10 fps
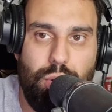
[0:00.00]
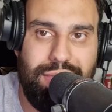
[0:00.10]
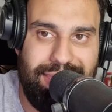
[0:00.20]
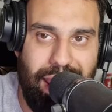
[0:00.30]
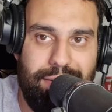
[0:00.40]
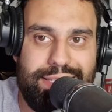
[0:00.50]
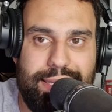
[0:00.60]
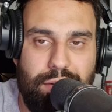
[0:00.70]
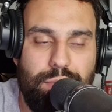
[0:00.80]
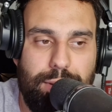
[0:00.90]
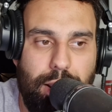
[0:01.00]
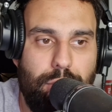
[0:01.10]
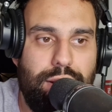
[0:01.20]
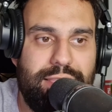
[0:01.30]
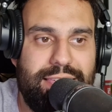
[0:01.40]
the character Kevin
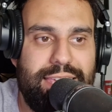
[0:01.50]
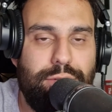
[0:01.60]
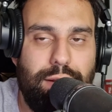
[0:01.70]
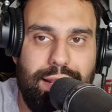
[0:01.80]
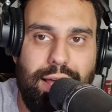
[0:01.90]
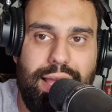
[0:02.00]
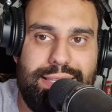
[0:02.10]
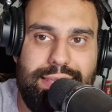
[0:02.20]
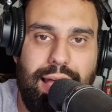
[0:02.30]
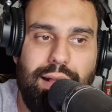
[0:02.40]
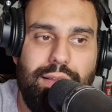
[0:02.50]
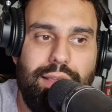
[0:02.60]
Malone, I think he realized that